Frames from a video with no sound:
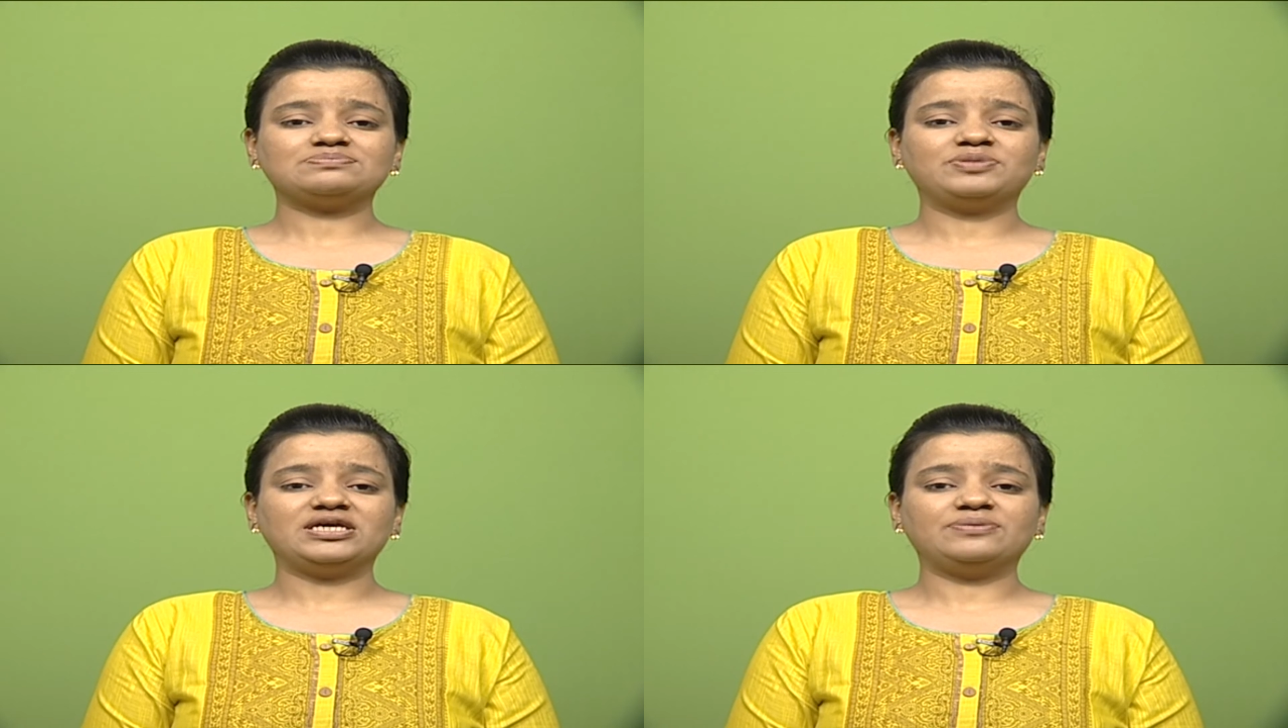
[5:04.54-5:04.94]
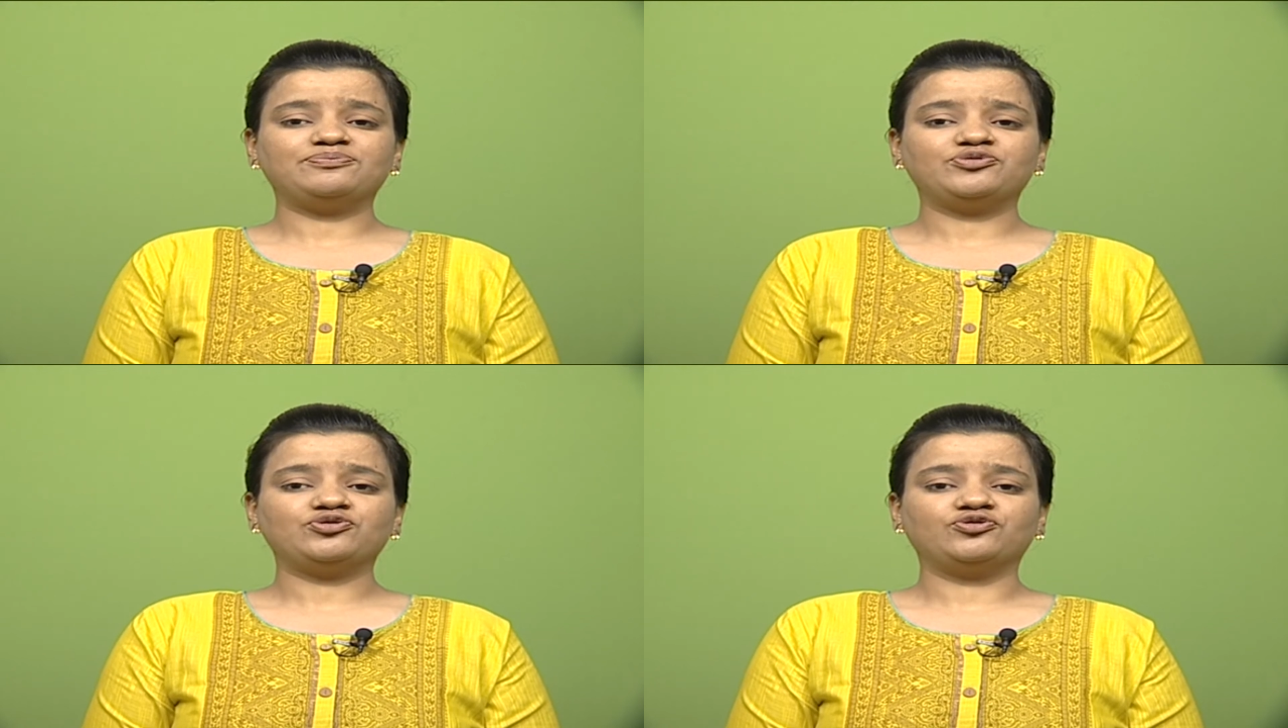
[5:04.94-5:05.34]
be
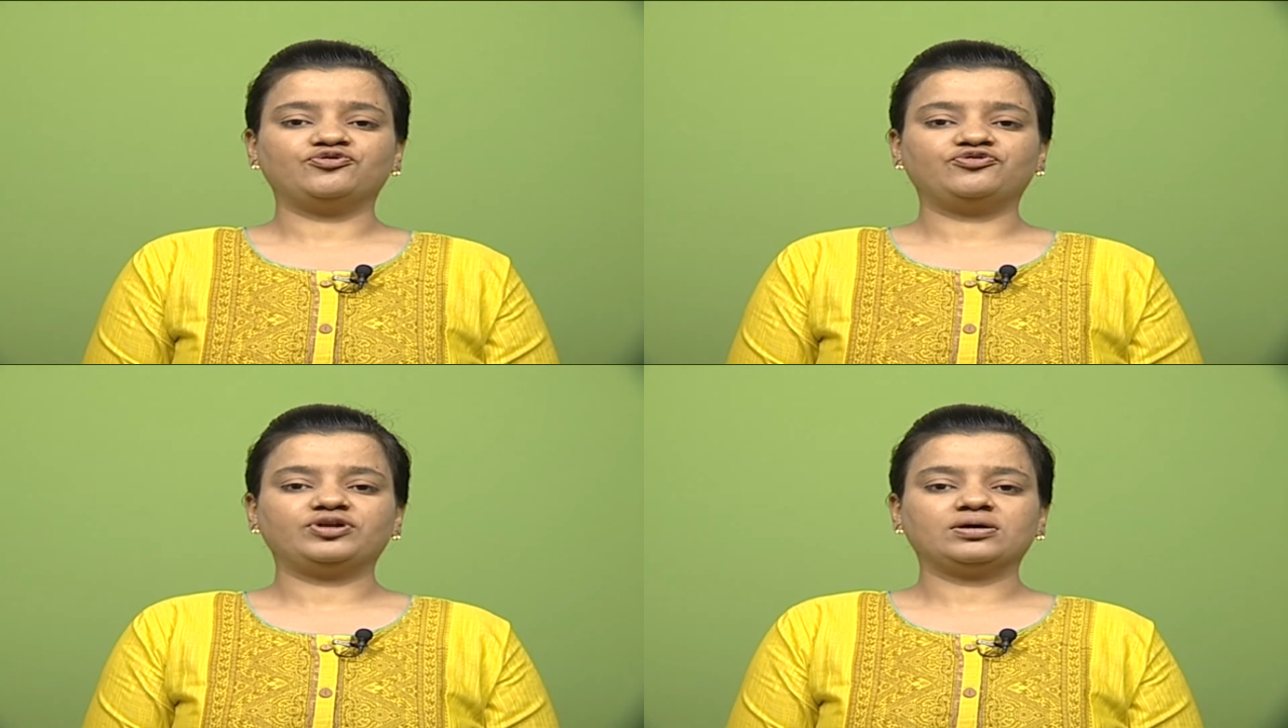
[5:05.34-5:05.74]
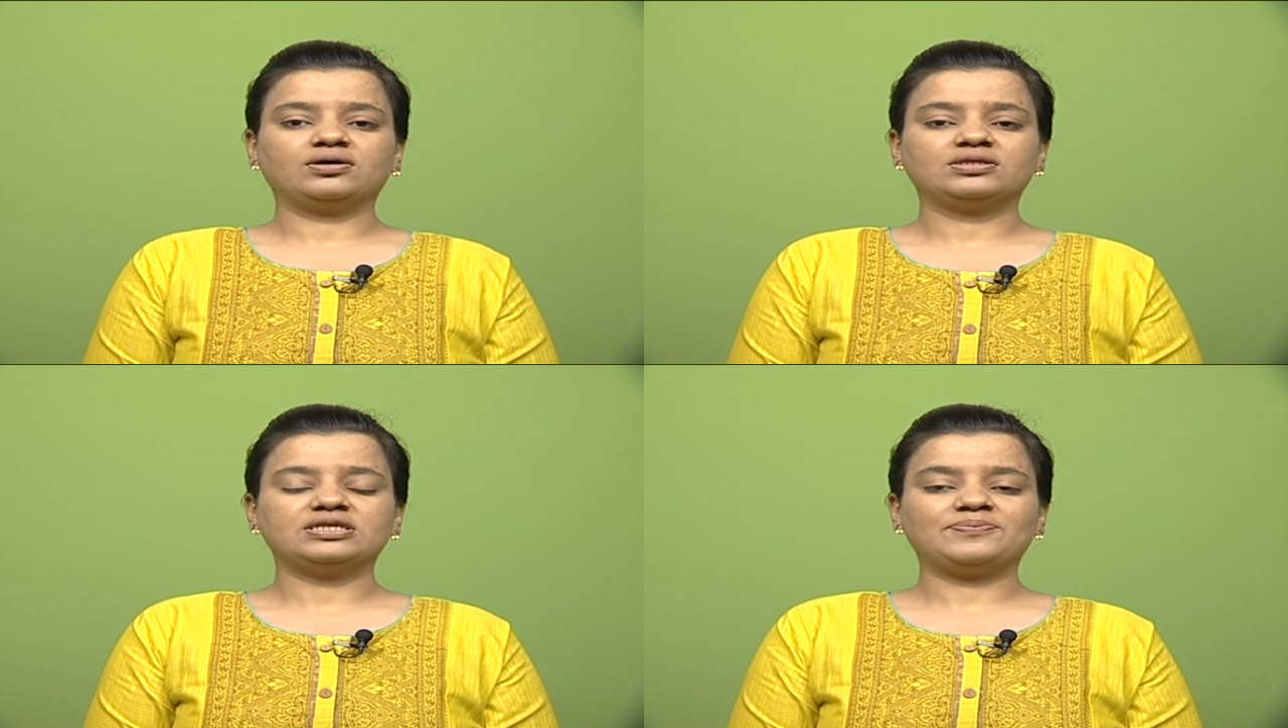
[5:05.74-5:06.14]
improved.
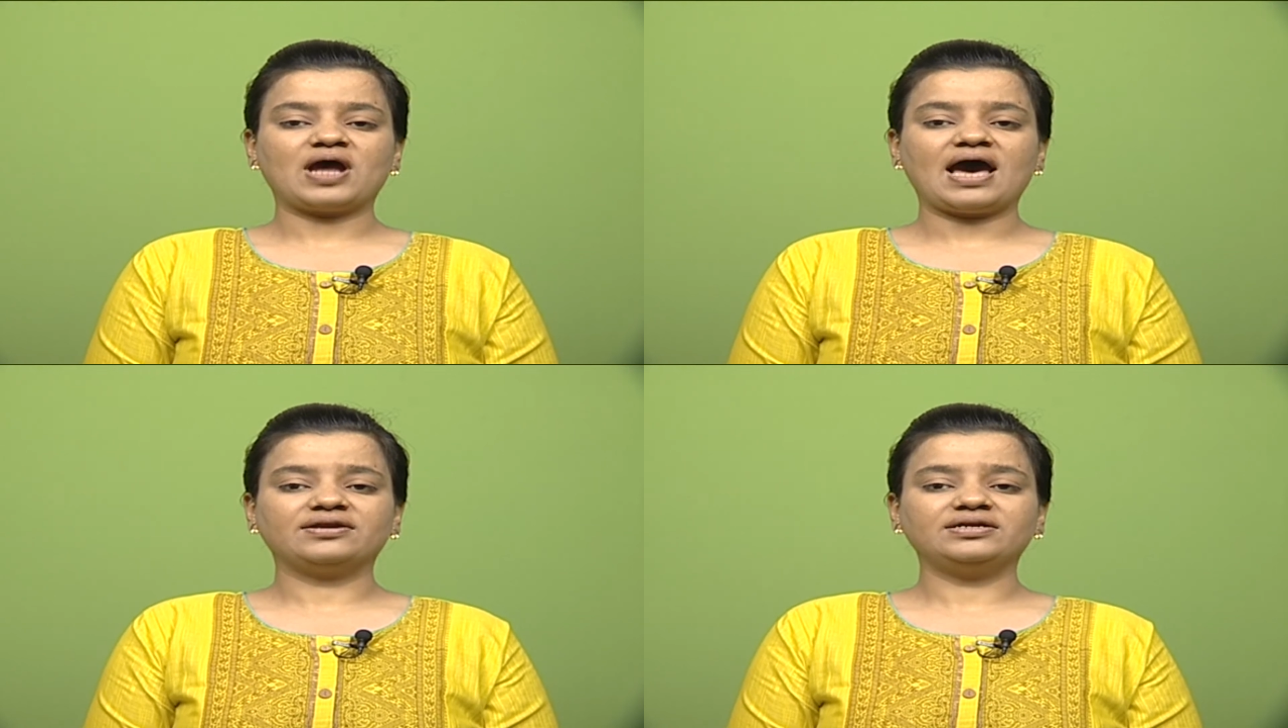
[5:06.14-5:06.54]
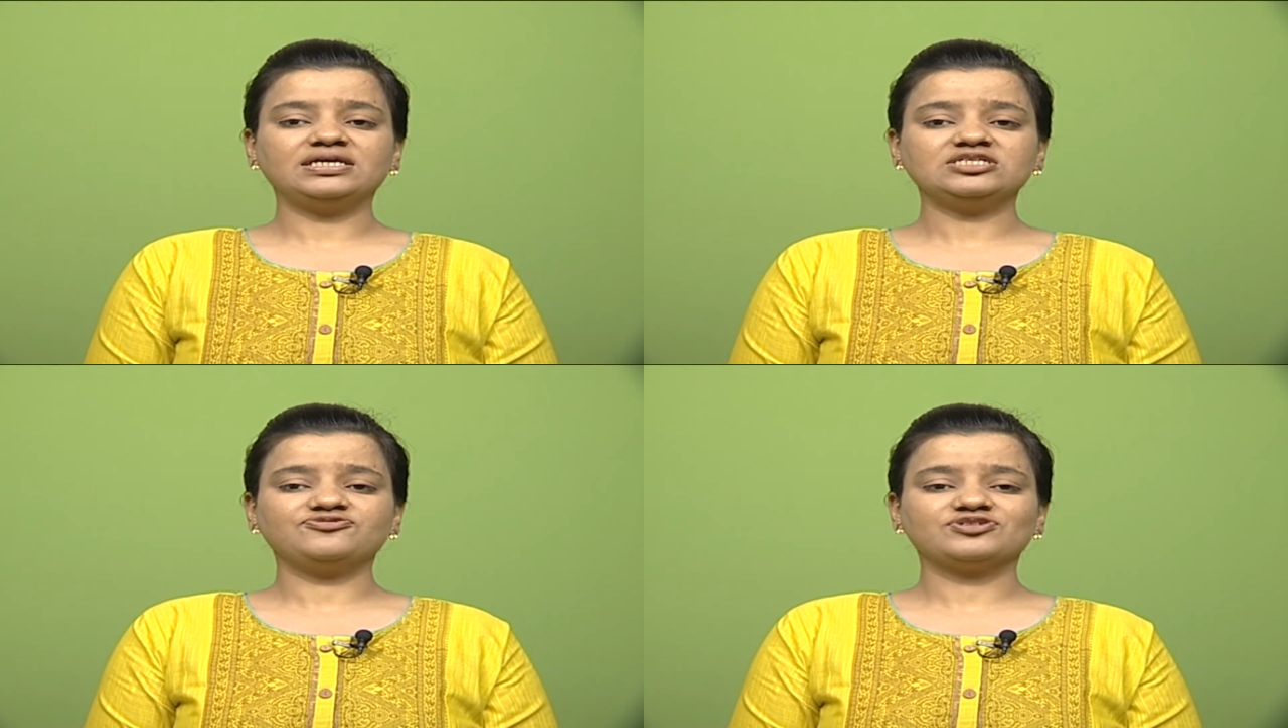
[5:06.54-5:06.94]
The
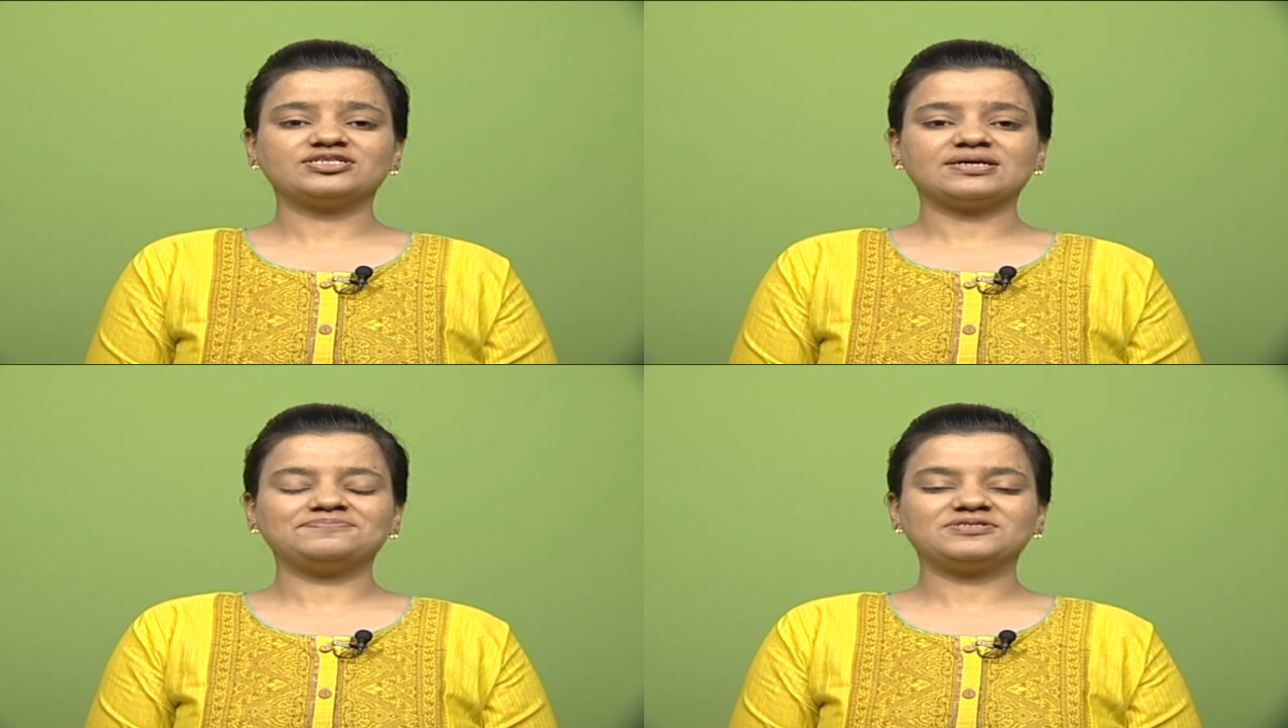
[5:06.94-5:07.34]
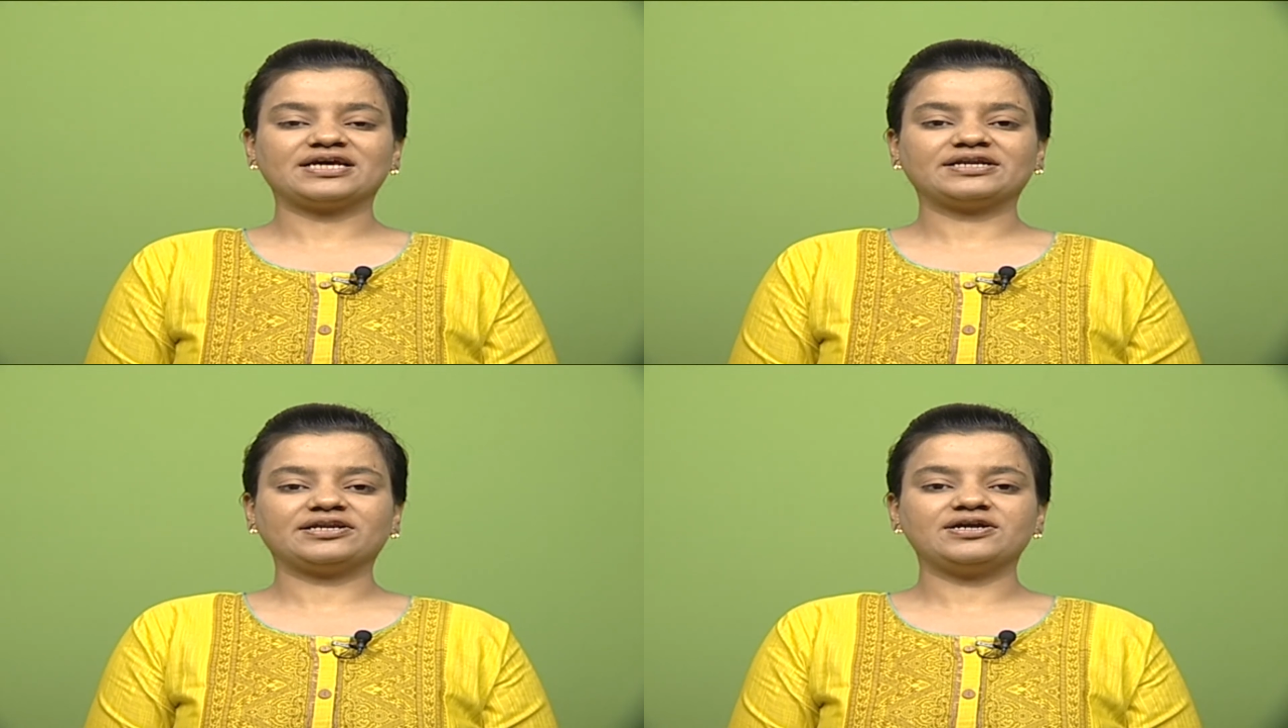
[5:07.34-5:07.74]
priorities for
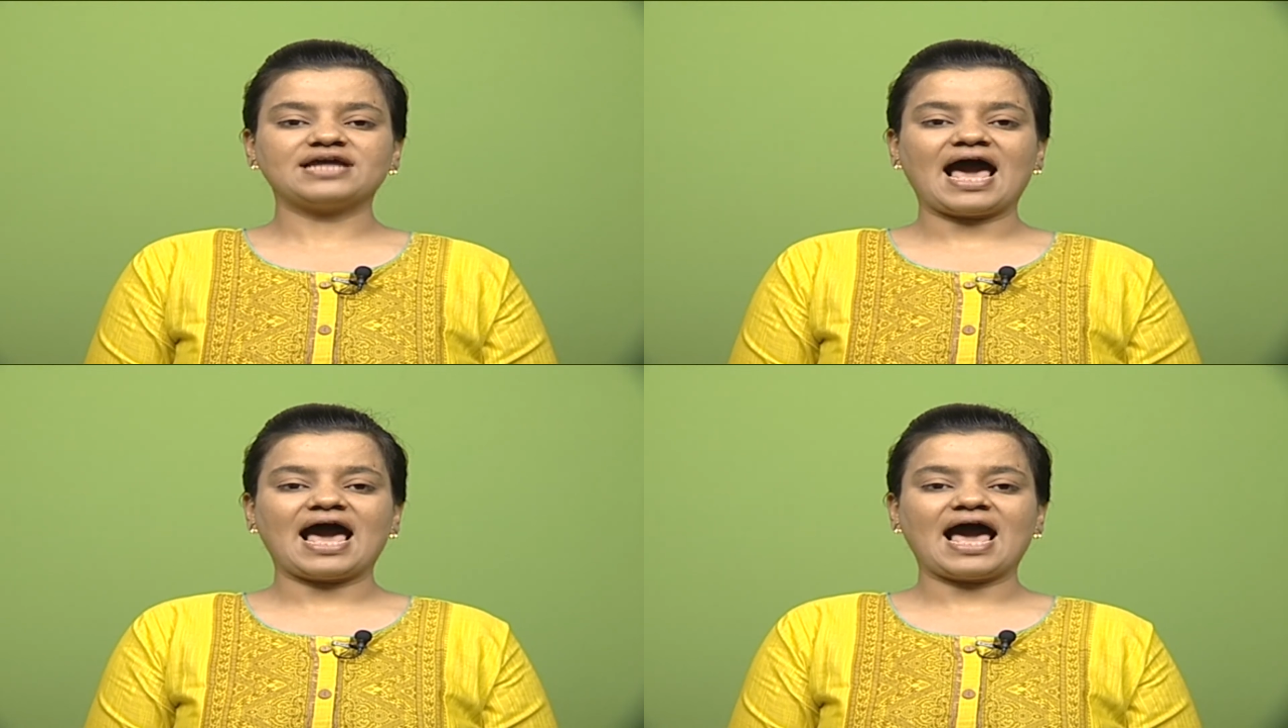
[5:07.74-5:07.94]
sub-sector